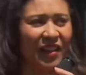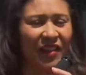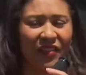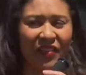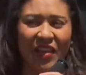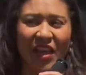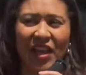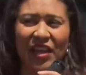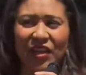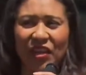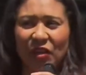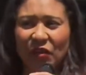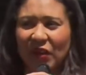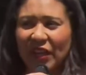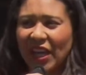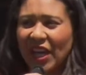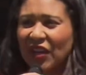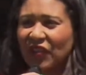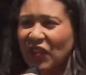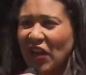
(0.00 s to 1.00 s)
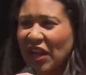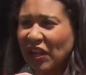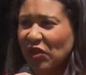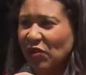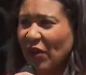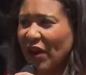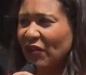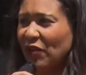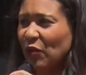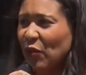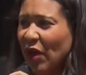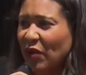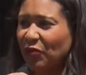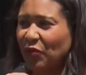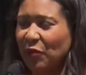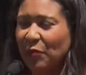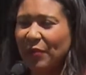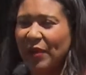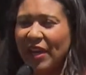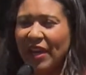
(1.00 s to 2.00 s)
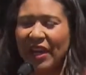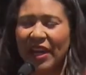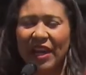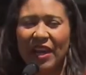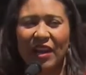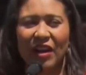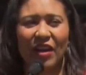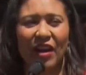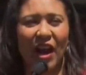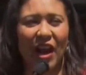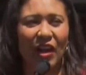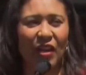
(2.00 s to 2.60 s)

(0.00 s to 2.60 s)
Thank you. Again, thank you everyone for being here. I